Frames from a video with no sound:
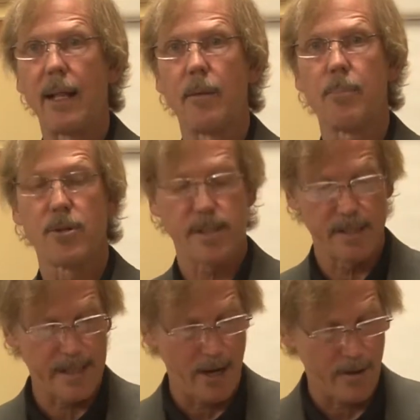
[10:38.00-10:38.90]
Ellen
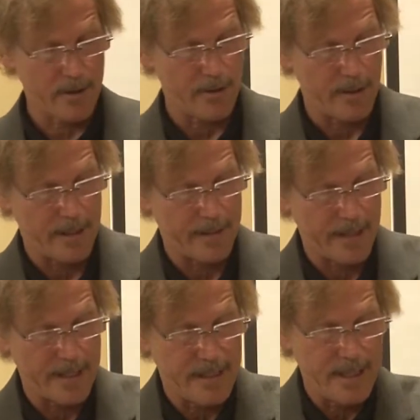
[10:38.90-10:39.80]
Burstyn's character in the
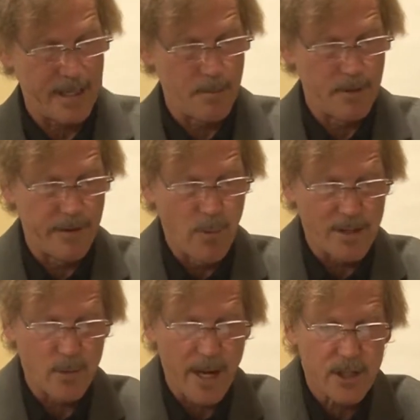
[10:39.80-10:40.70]
1980 movie
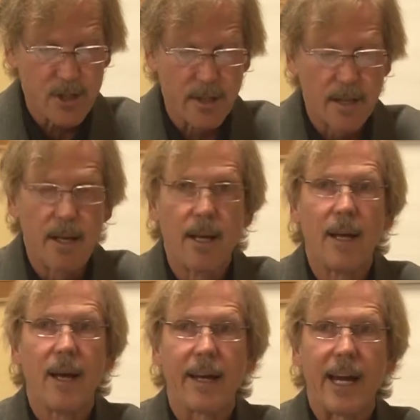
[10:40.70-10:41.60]
Resurrection,
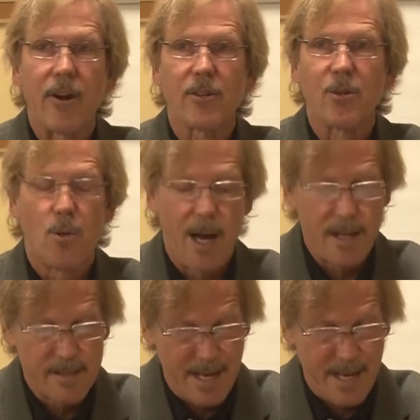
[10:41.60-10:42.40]
a character who has